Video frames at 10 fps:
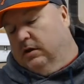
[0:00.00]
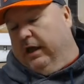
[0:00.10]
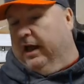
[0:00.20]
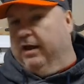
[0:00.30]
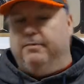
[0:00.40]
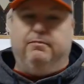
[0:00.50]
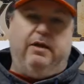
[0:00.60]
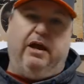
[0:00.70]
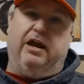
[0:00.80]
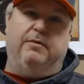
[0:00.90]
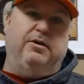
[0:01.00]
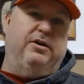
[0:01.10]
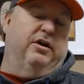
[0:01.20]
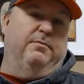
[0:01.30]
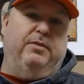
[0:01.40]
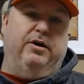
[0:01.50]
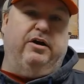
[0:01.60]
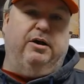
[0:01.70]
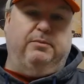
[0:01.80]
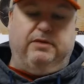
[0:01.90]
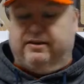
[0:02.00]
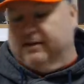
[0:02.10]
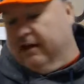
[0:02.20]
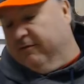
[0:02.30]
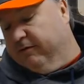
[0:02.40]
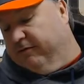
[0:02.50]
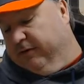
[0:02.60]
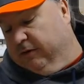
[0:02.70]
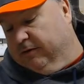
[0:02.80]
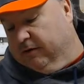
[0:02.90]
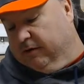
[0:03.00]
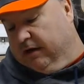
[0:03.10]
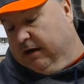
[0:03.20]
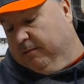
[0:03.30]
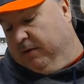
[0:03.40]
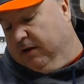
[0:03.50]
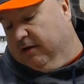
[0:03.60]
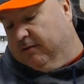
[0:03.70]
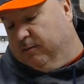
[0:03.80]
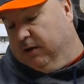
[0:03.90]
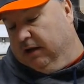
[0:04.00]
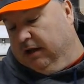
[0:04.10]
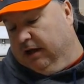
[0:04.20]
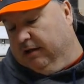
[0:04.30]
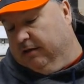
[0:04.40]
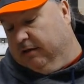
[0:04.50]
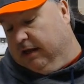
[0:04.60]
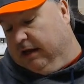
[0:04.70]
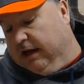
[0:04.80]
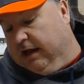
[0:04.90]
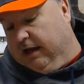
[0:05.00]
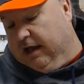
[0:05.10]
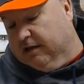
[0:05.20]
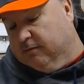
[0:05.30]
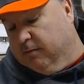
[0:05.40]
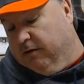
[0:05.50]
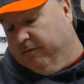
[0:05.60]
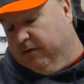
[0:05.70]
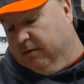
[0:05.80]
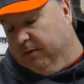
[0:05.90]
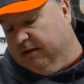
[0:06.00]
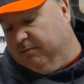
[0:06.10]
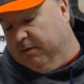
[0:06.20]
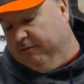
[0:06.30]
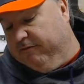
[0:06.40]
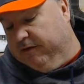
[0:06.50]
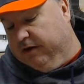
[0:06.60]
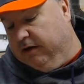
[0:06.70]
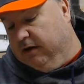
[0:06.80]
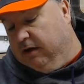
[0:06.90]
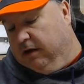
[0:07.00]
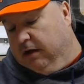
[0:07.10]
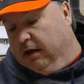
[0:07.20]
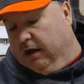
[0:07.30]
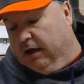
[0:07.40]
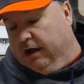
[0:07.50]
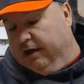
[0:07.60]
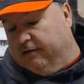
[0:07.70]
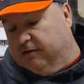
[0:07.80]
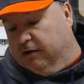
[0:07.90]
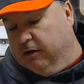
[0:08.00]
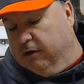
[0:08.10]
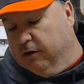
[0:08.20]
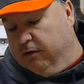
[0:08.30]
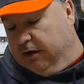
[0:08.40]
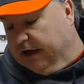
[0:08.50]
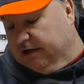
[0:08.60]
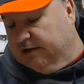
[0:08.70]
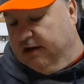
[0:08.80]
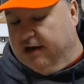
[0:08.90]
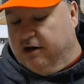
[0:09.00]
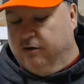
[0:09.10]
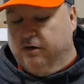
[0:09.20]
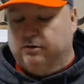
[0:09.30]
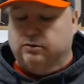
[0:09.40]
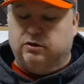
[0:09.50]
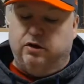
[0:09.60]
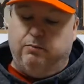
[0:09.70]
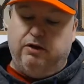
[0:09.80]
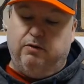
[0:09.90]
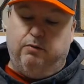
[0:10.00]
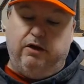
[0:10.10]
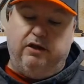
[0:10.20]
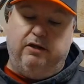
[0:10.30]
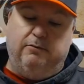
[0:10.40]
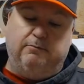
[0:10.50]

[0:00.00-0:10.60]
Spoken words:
And man, I've been burning up that siphon filter on that PSP that I got last month from. That's been fun. So, like I said, I knew this was going to be a Wii.